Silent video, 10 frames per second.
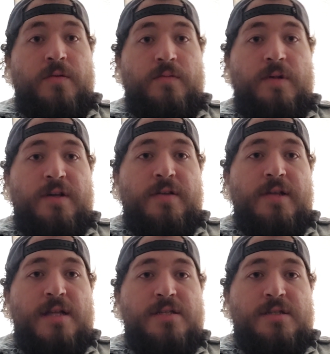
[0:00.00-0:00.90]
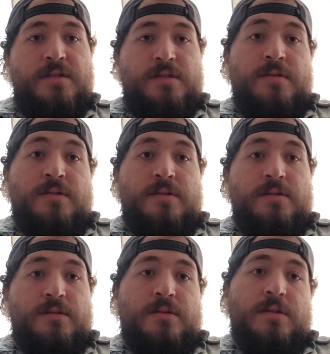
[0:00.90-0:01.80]
whether that's,
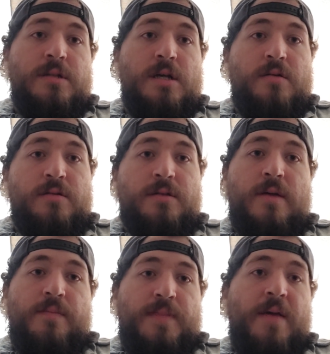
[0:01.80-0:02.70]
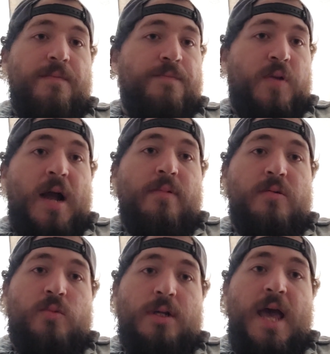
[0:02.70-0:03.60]
that probably
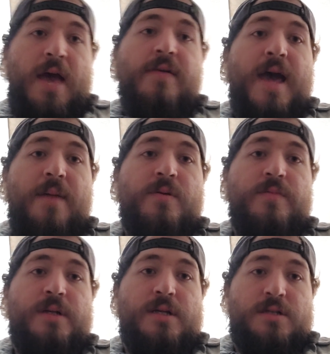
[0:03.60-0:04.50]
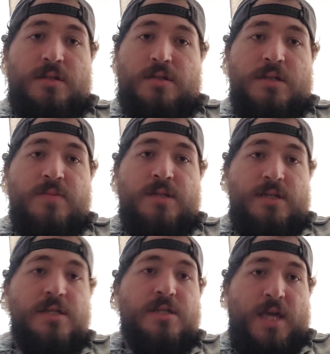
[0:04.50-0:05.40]
would have happened because this team
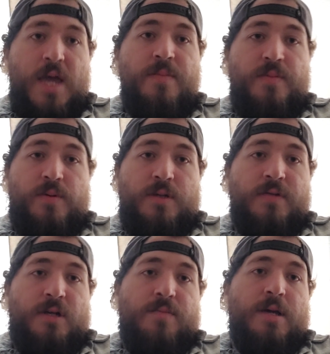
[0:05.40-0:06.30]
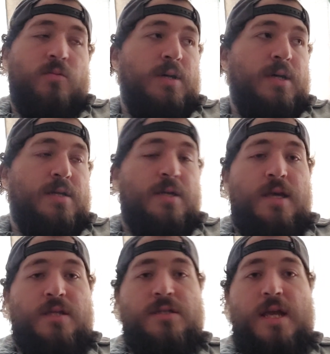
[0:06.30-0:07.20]
is capable of comeback wins,
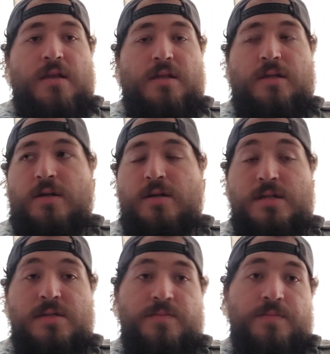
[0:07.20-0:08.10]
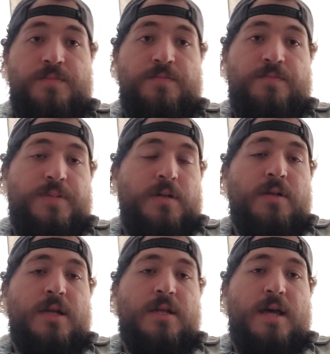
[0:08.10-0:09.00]
and Jalen Hurts is built
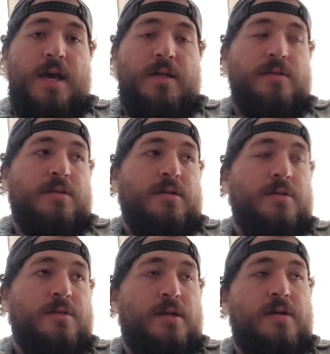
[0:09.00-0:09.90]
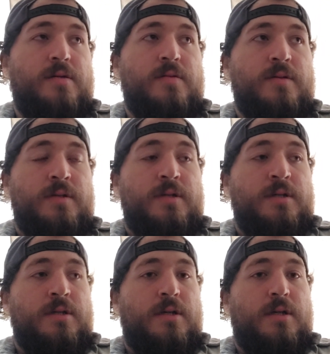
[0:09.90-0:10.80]
like that. So,
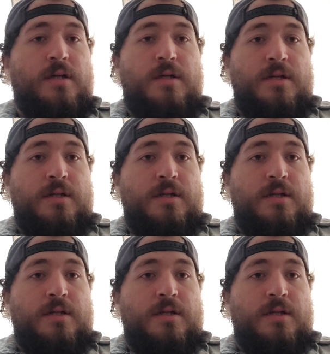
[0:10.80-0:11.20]
uh,